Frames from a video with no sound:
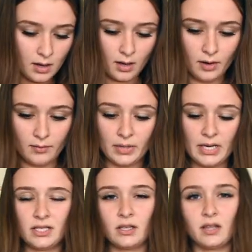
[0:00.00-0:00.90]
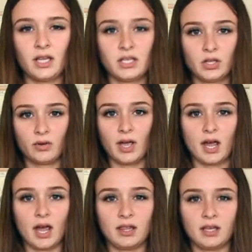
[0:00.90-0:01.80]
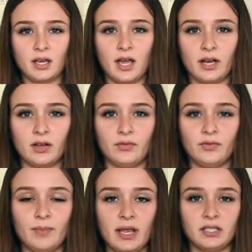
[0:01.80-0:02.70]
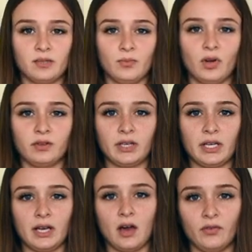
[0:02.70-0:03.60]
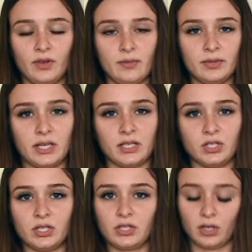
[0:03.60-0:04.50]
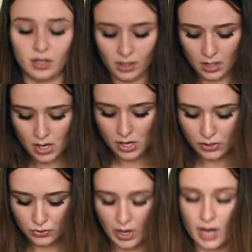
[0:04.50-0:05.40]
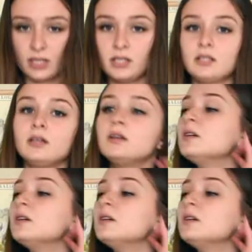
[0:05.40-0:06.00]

Um, but I still think it's okay. I think it kind of makes it more of like an outfit besides just a dress.